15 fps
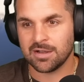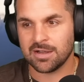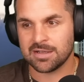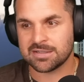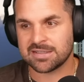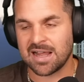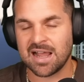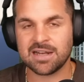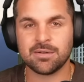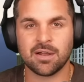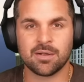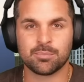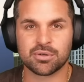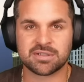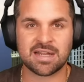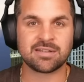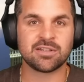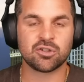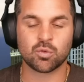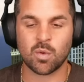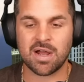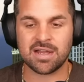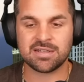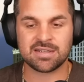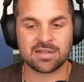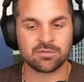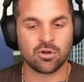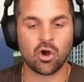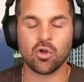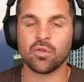side percentage-wise
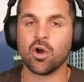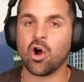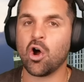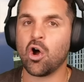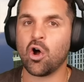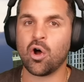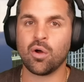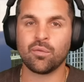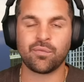and all